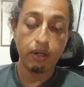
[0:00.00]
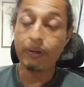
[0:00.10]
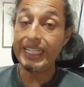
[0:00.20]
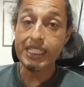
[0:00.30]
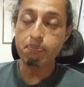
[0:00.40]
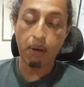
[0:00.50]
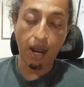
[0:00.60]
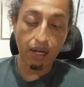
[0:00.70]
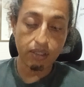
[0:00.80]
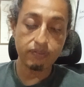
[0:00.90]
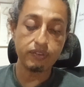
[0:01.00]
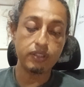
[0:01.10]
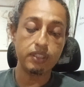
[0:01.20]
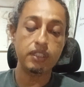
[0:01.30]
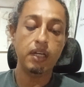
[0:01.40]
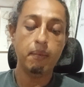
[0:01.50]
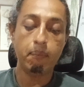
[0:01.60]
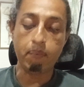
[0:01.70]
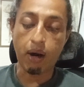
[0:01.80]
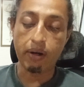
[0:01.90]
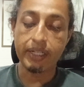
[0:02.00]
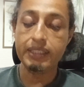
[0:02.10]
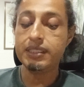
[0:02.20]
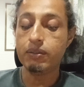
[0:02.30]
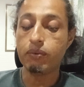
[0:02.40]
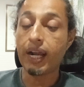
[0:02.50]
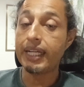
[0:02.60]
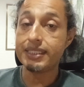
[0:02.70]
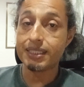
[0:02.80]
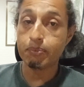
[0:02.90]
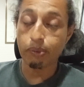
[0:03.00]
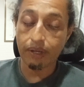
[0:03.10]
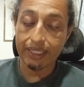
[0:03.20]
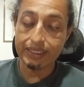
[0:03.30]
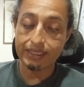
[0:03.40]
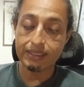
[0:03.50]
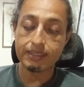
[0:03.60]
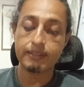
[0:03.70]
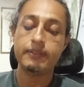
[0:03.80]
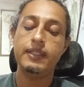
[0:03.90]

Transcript: of good markets and rising prices.